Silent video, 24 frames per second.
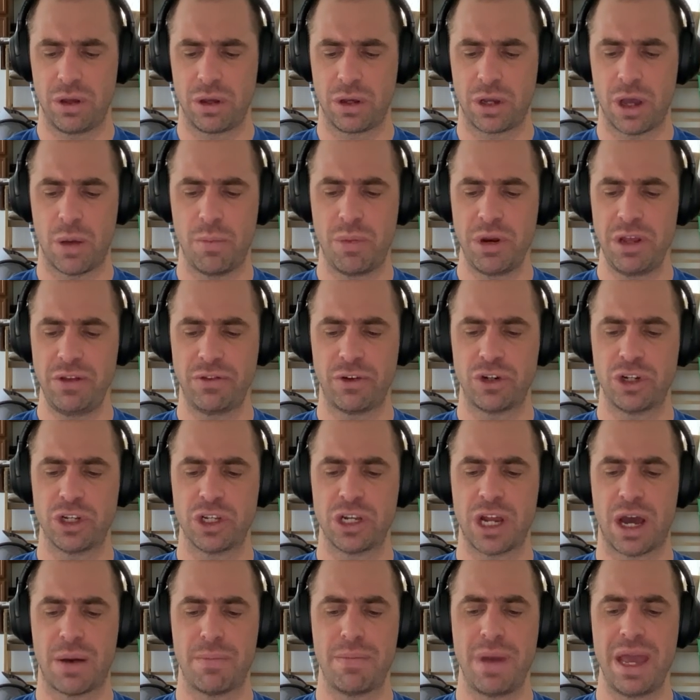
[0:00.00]
companies are
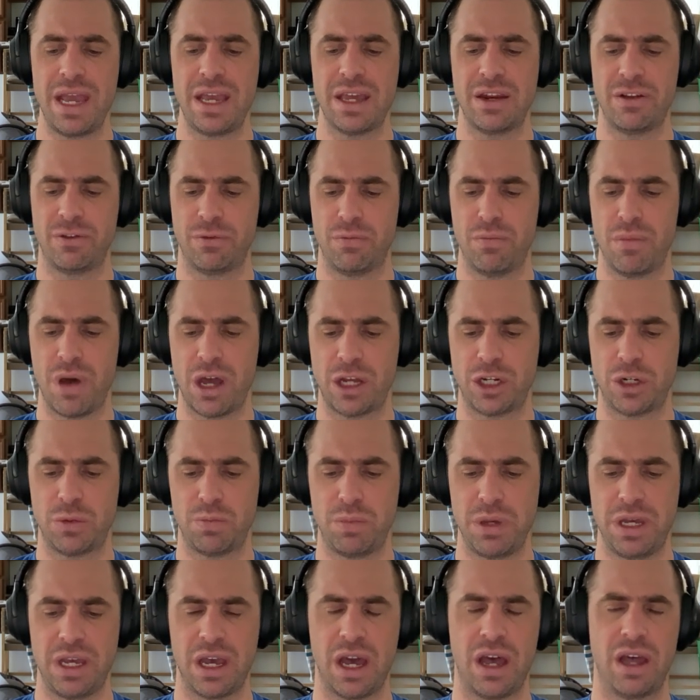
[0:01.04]
just not making as
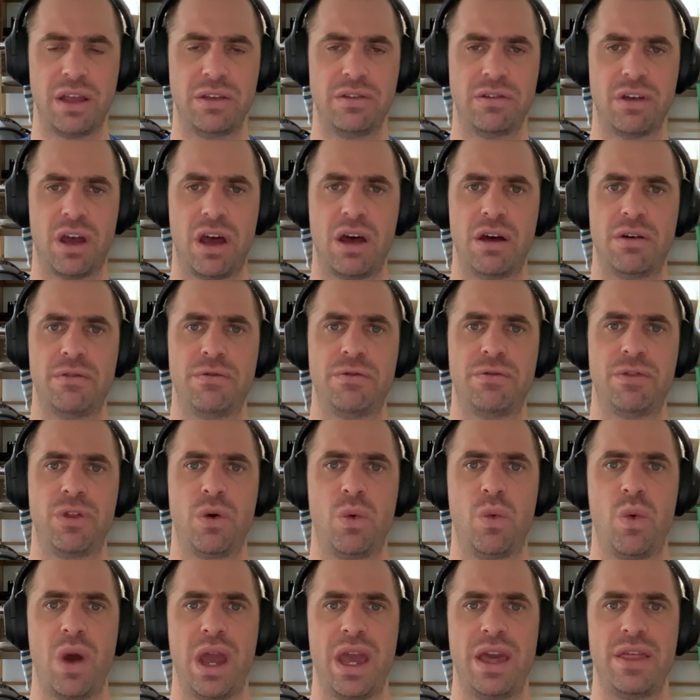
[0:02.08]
much because of the
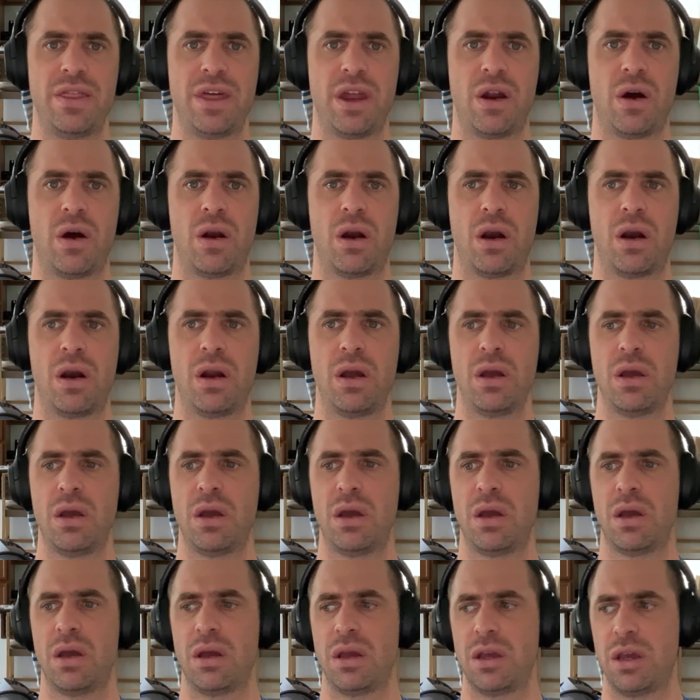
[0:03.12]
way that our,
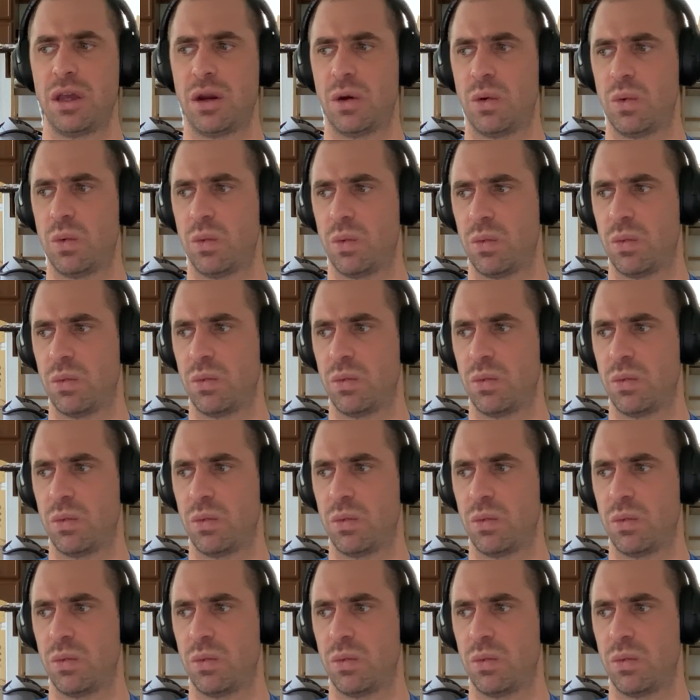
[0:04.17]
you know,